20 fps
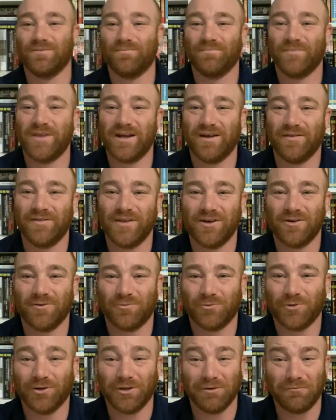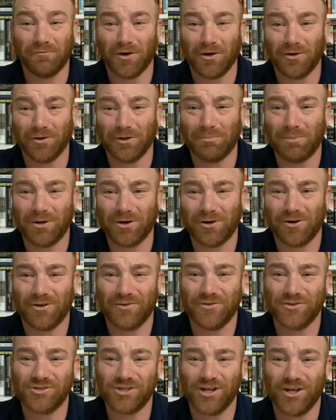they're, they're really falling apart
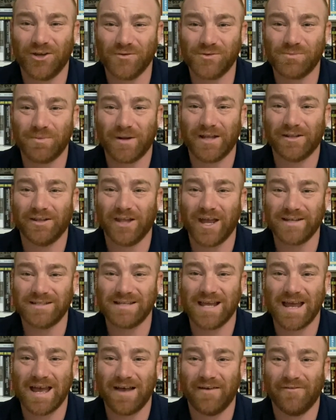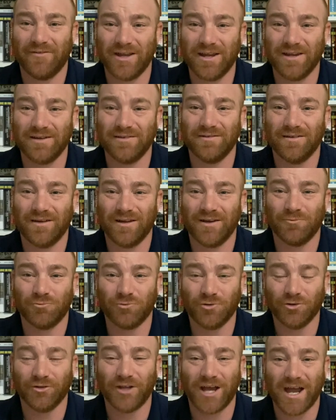on the shelves, but I'd like to have a, a
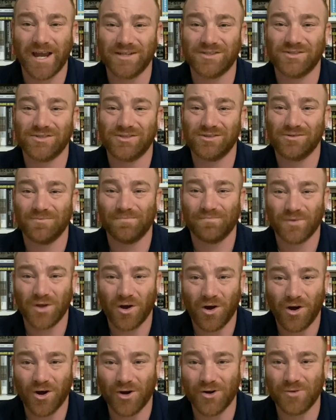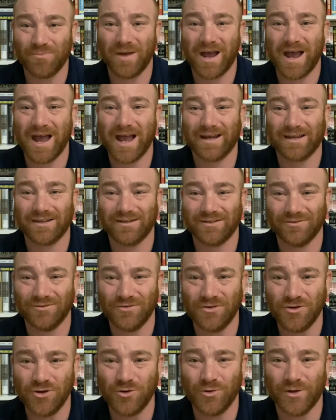real nice hardback
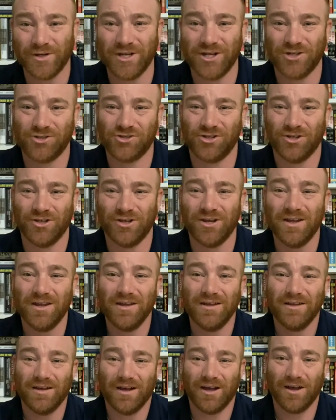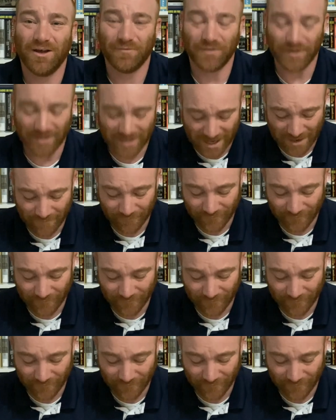new edition of the Kent